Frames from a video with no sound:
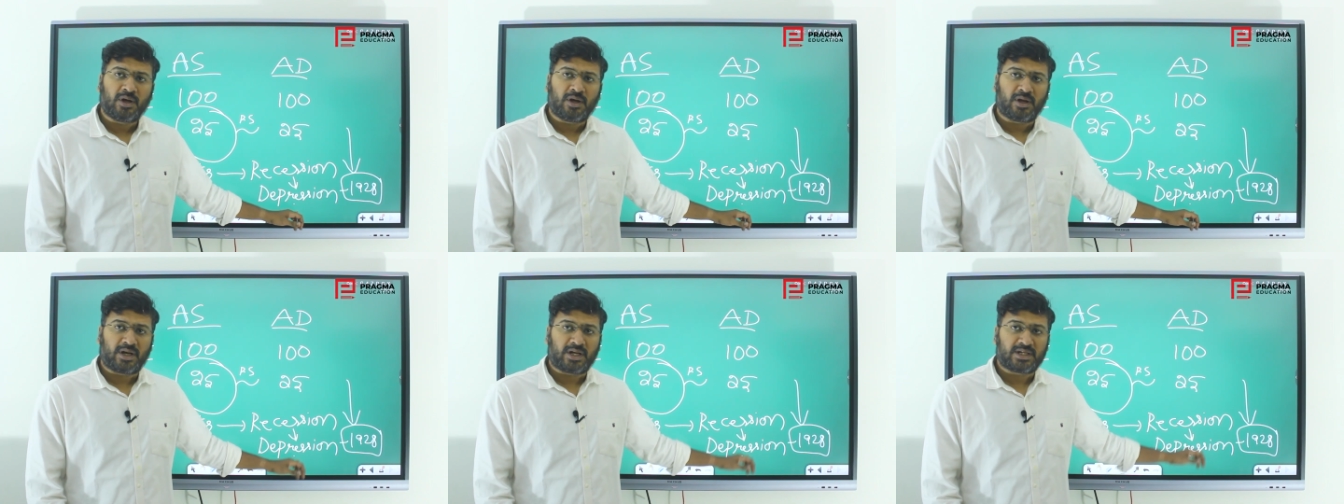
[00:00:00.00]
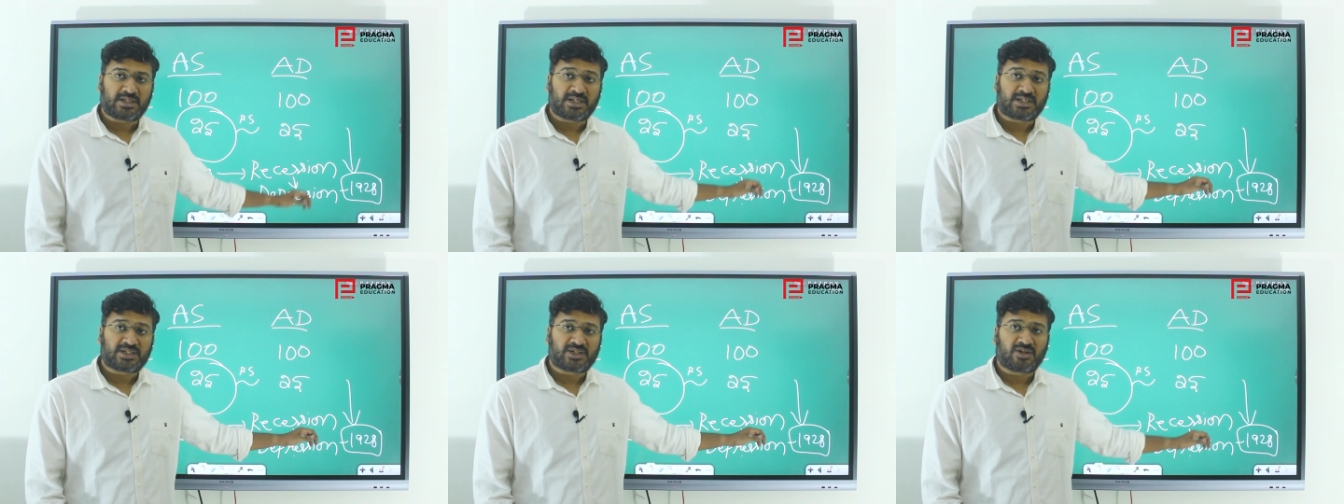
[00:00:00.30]

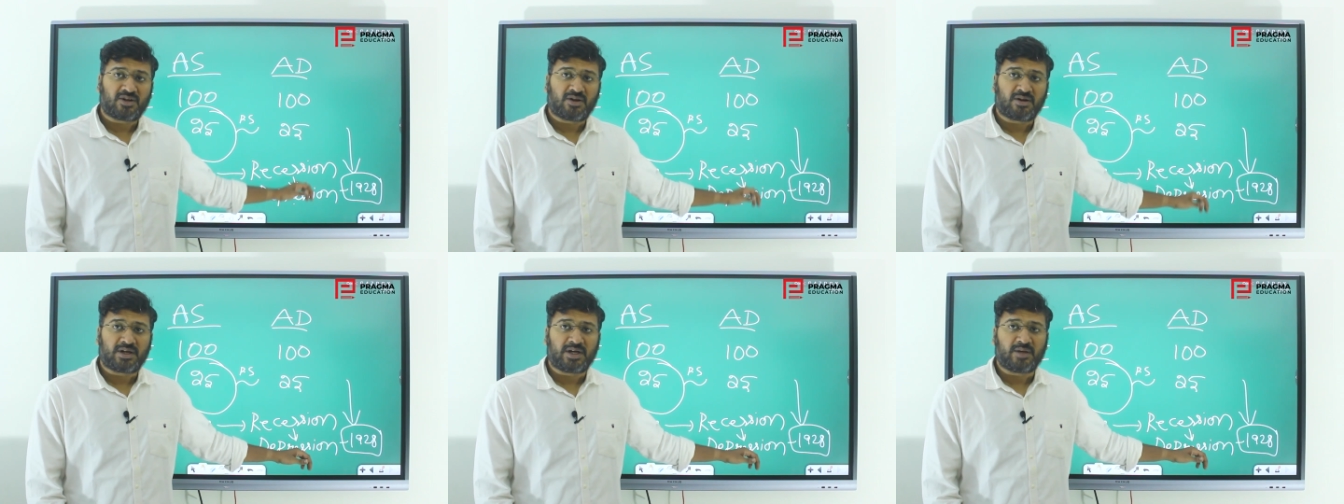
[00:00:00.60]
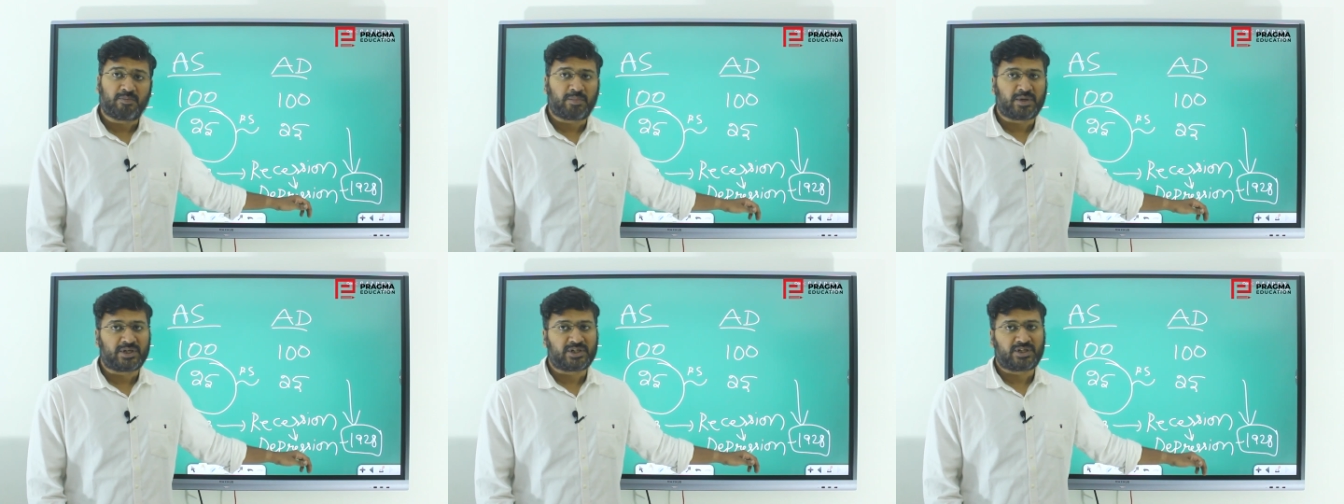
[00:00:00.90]
recession or
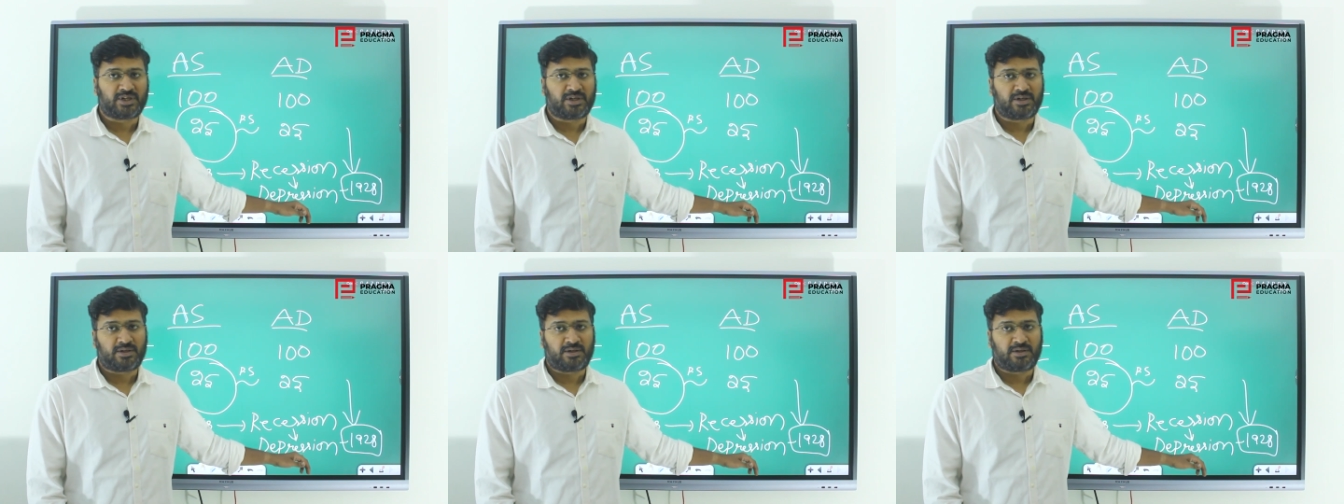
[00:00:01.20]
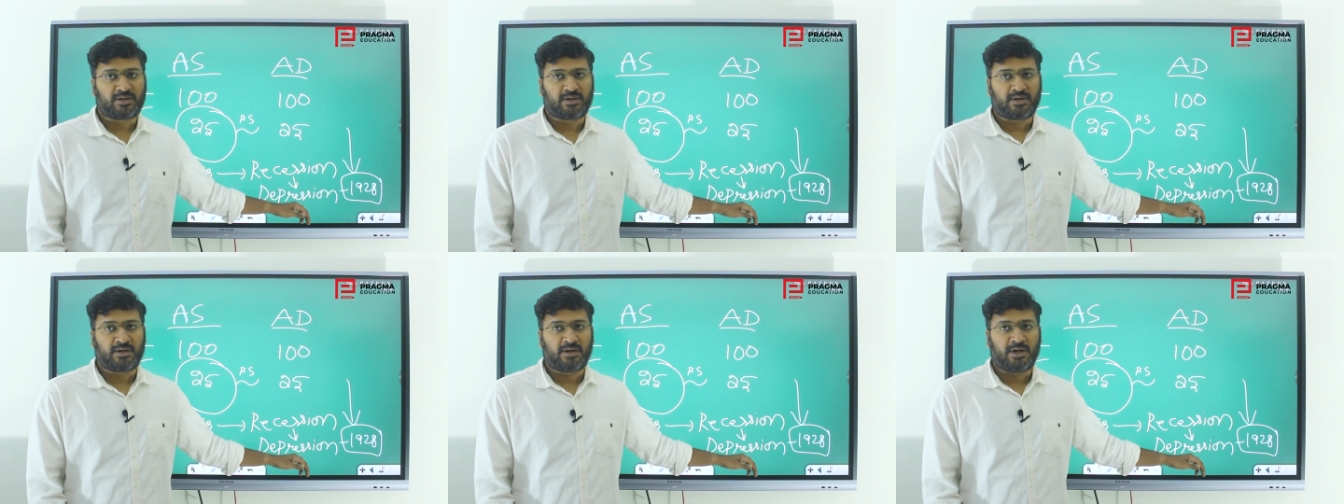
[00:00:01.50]

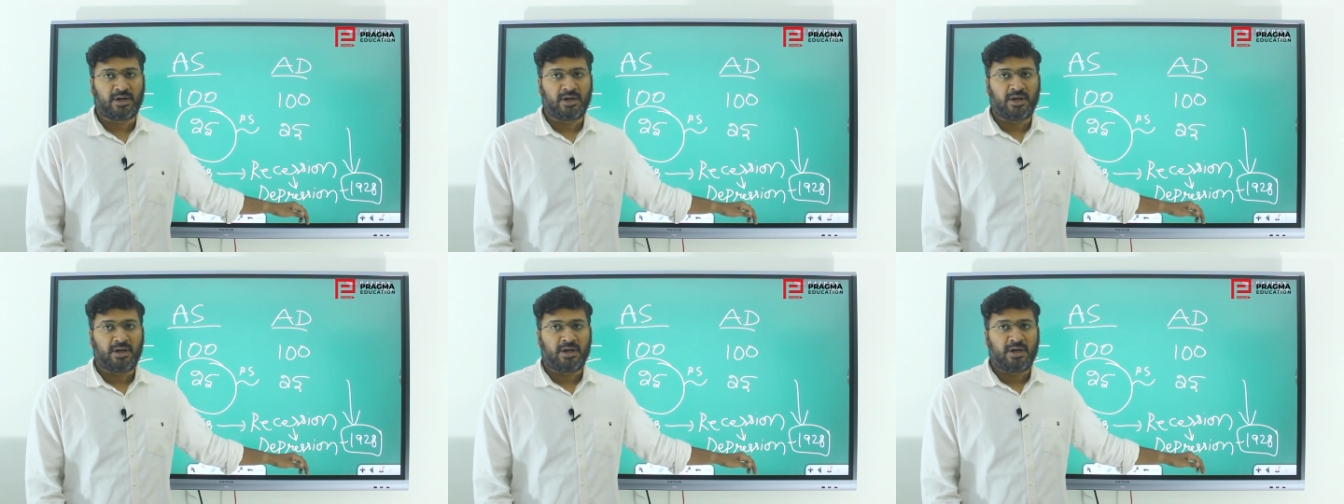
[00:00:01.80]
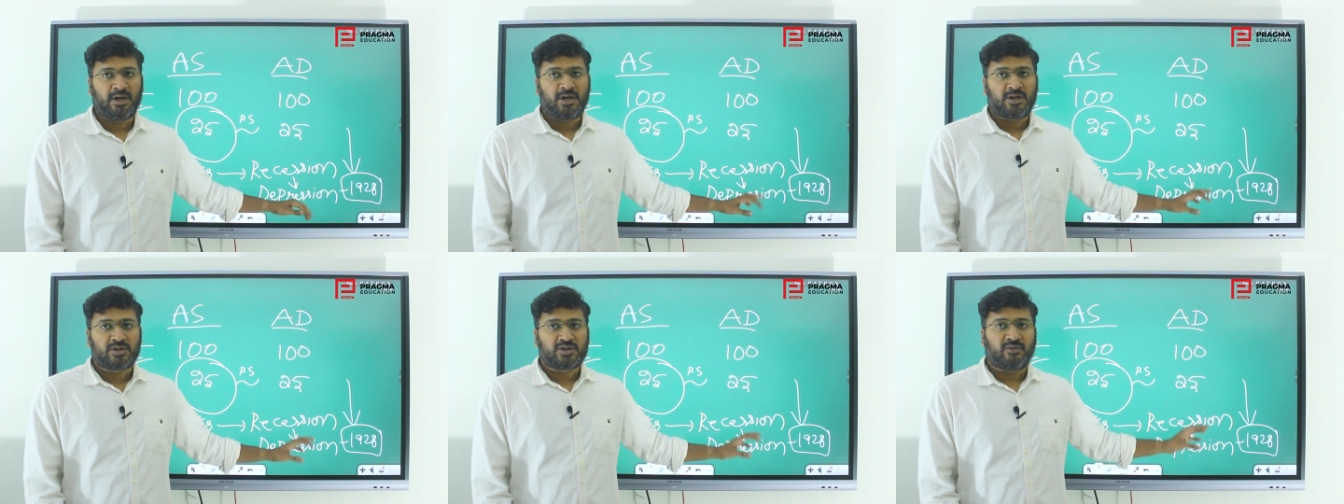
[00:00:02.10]
depression.
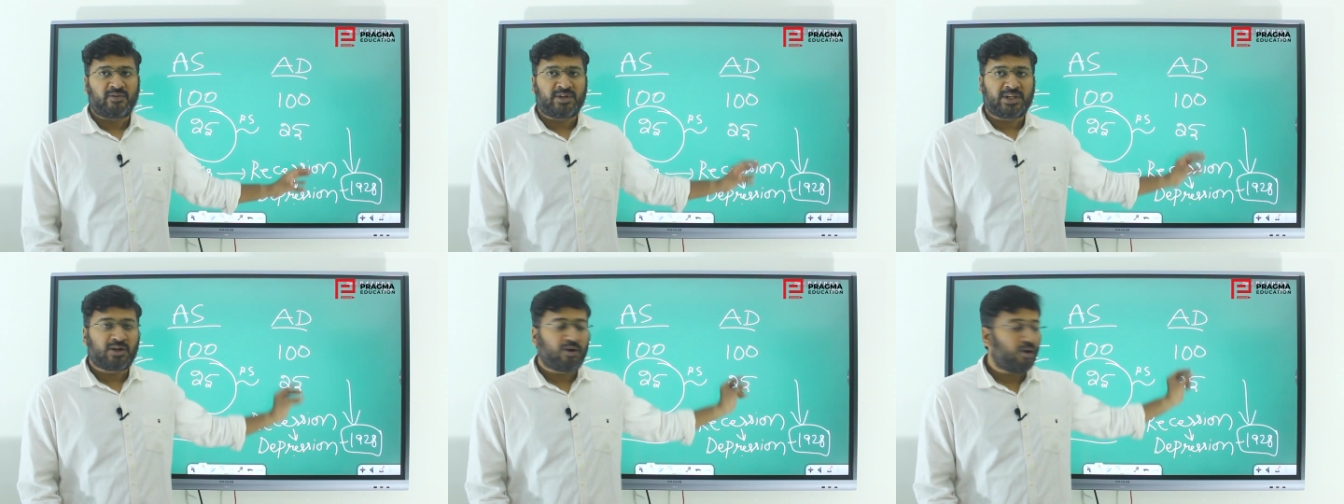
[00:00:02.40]
So when the